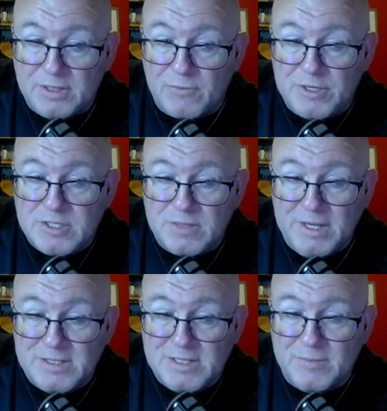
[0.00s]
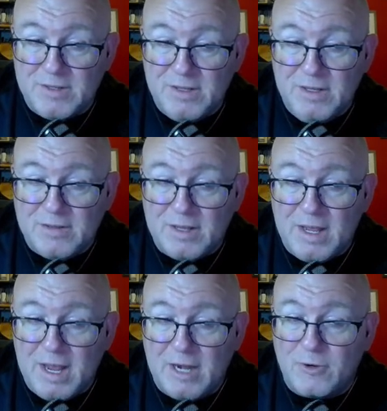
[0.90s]
You can reach to me, Timothy
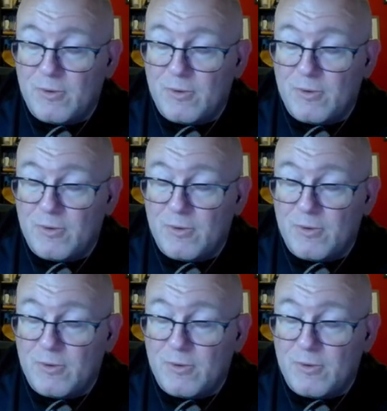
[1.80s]
at